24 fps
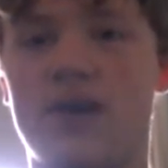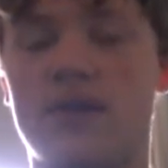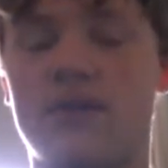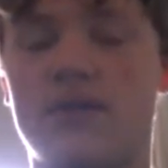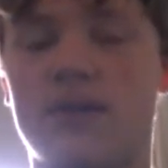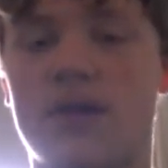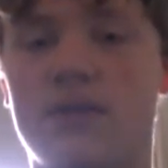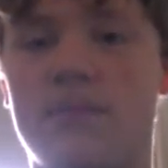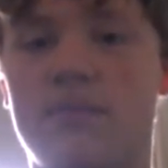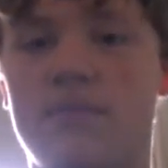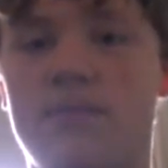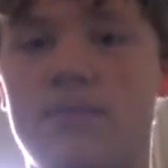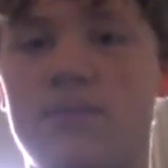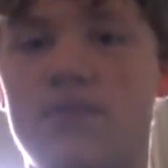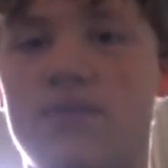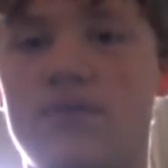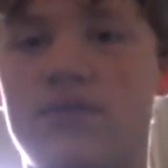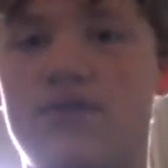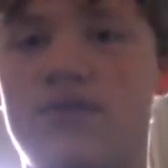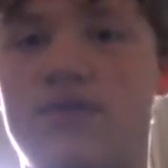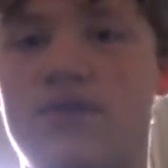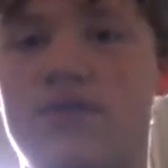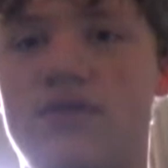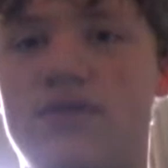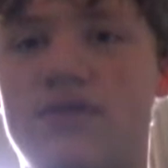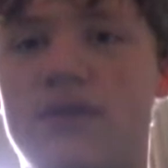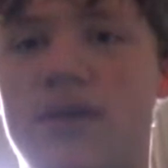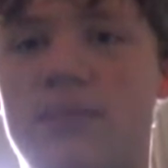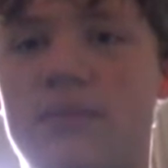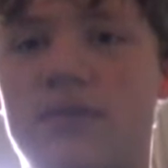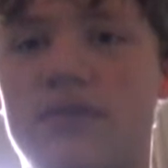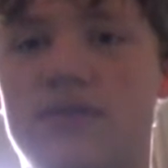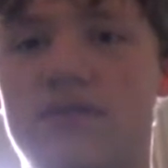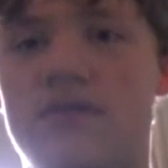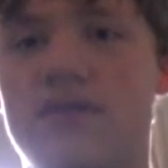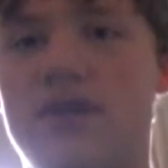to
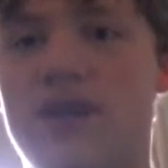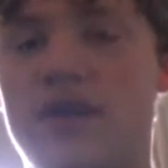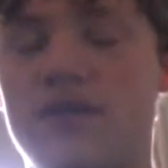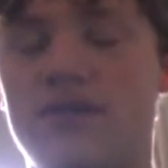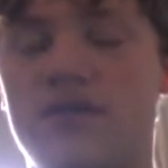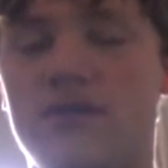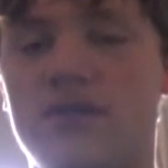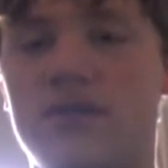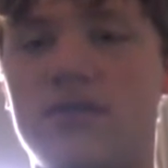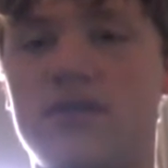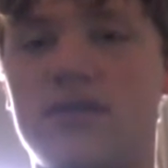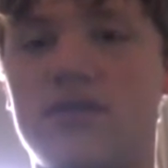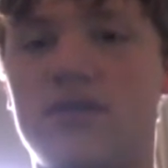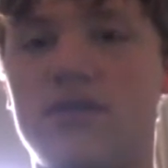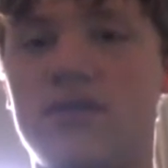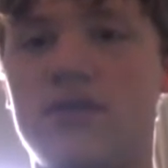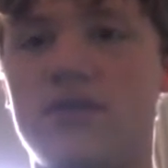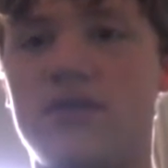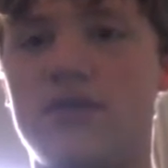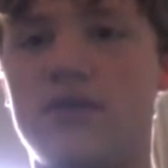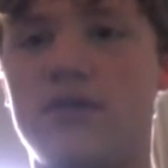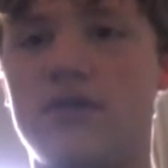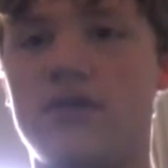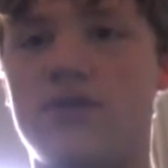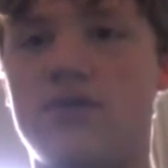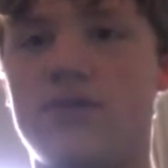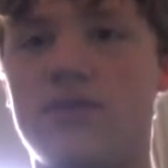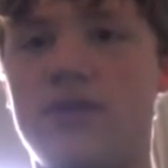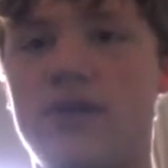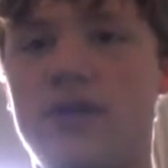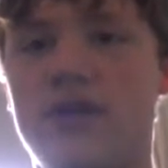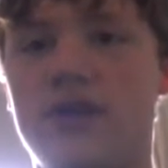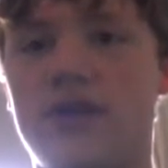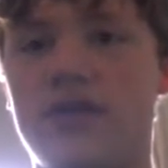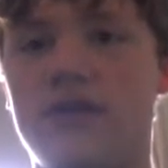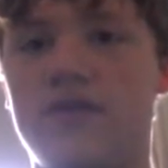same as NES in the
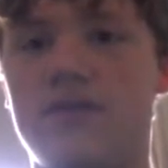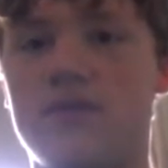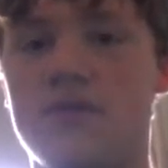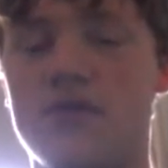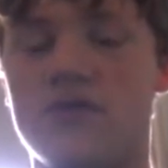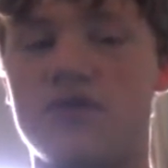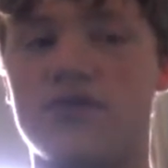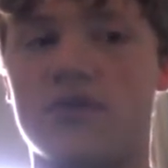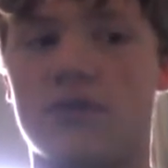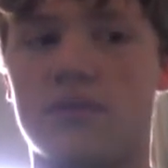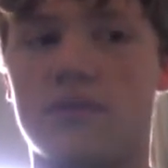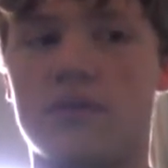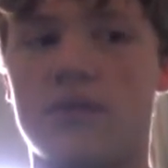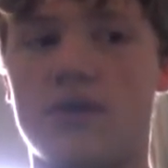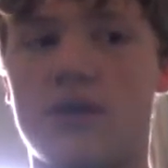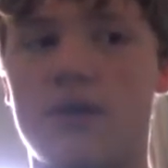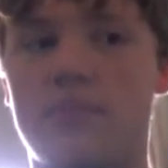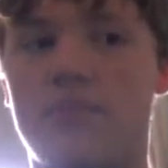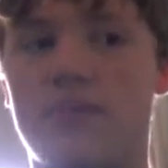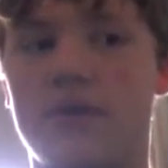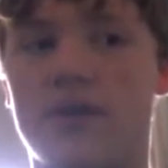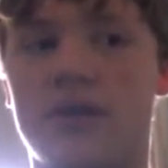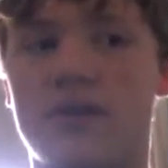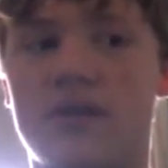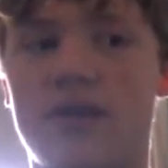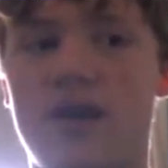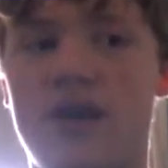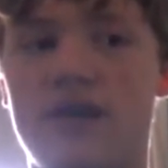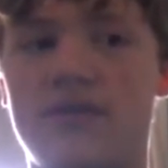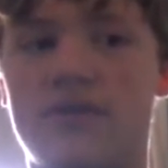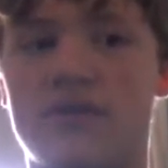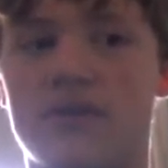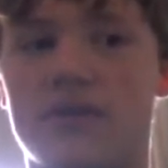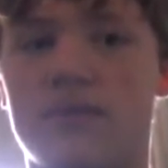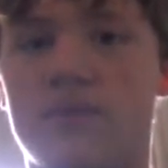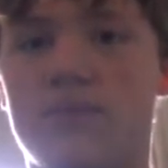3DS version, complete
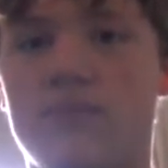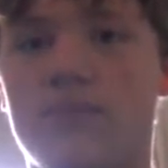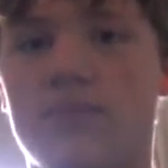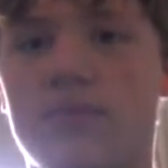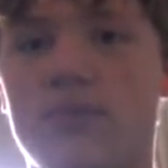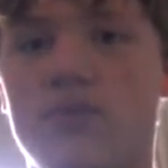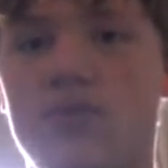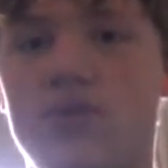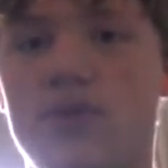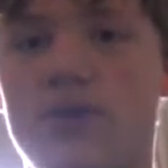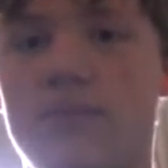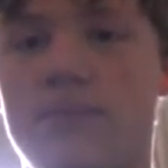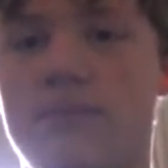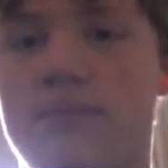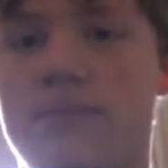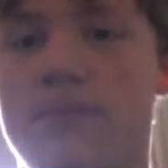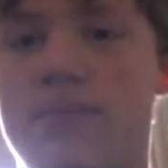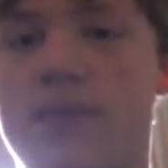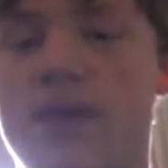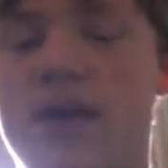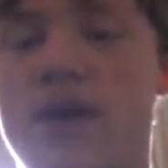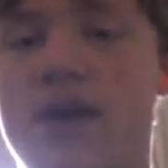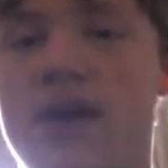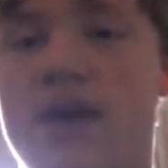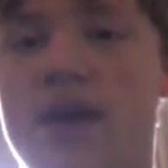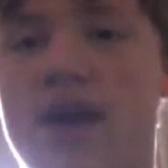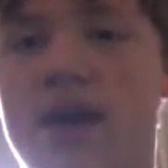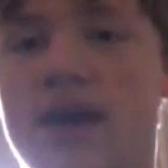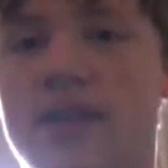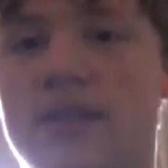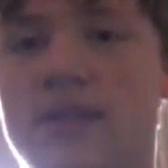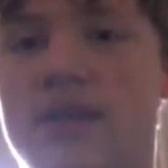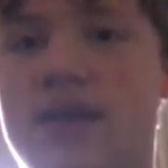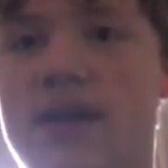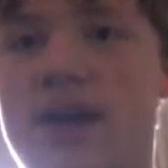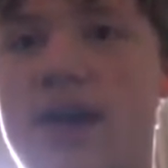Classic,
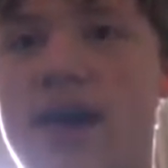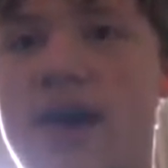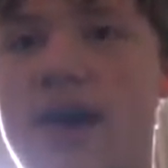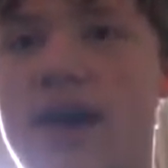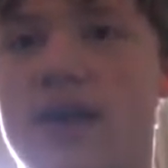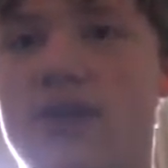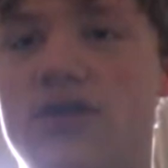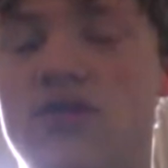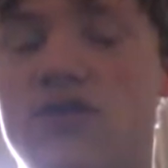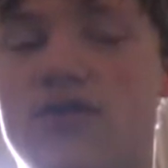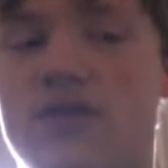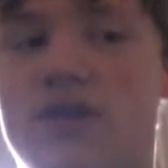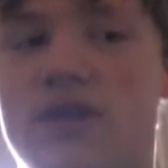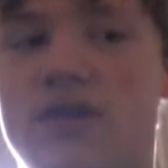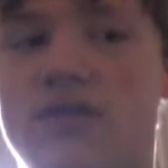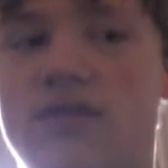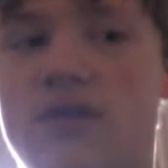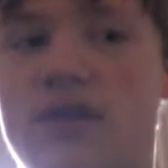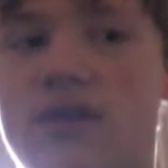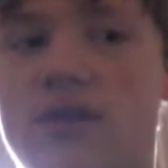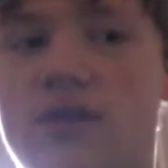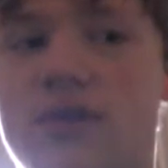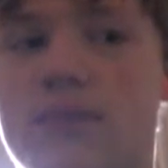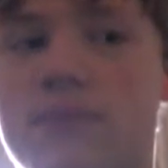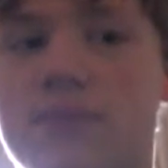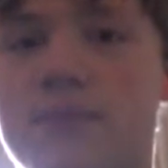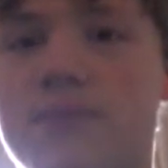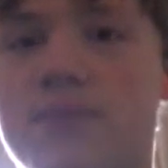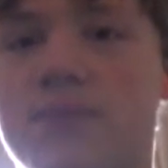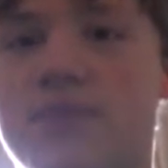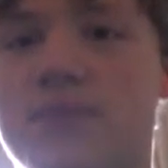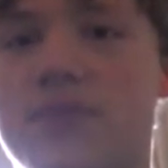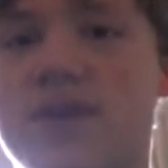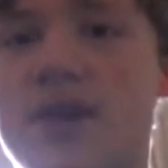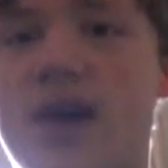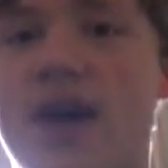and can use a continue
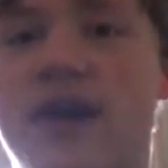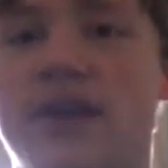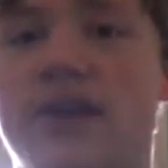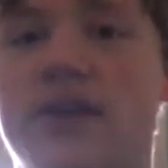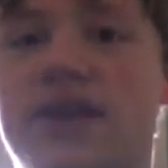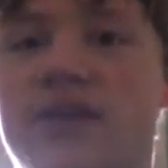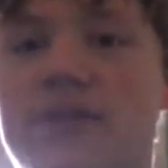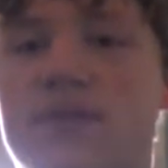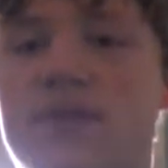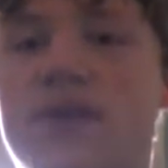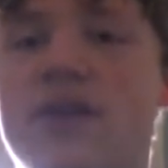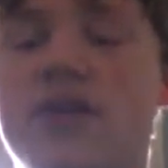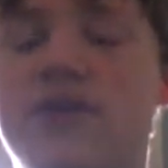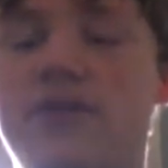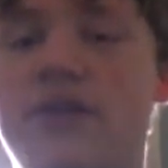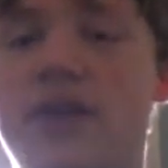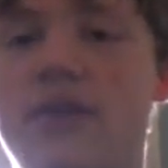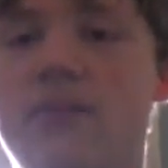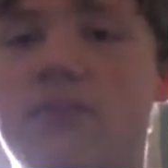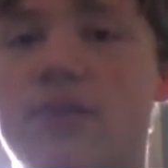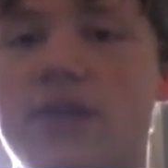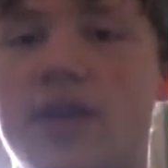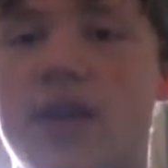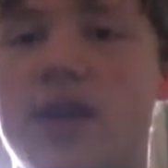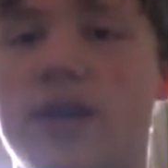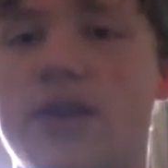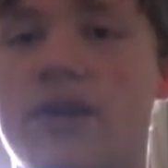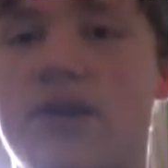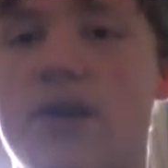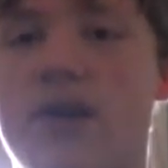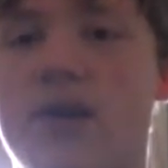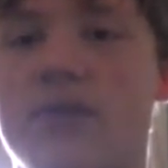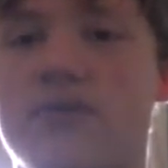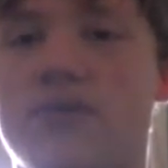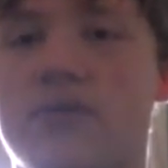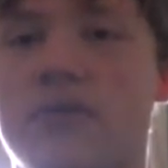on any difficulty with any
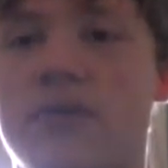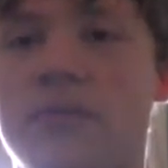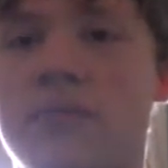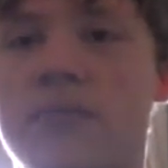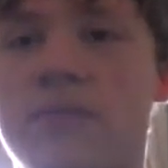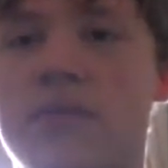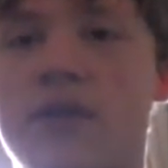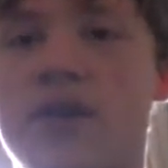character.